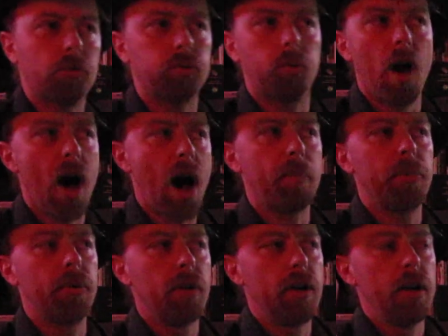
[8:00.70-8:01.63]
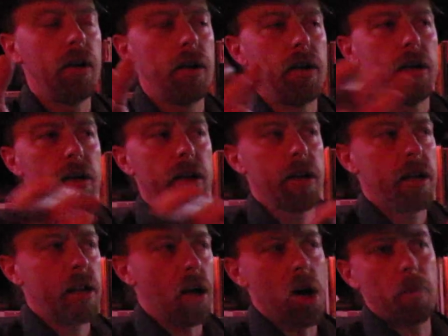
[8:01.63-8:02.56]
crop
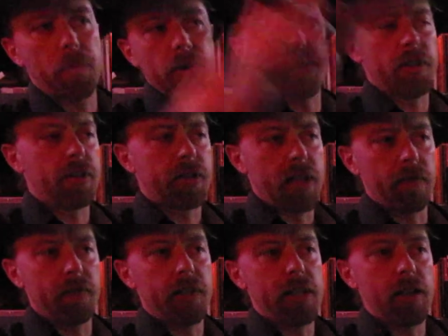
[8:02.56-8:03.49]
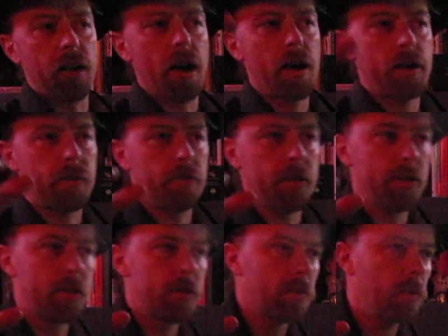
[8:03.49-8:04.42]
up into the 1700s,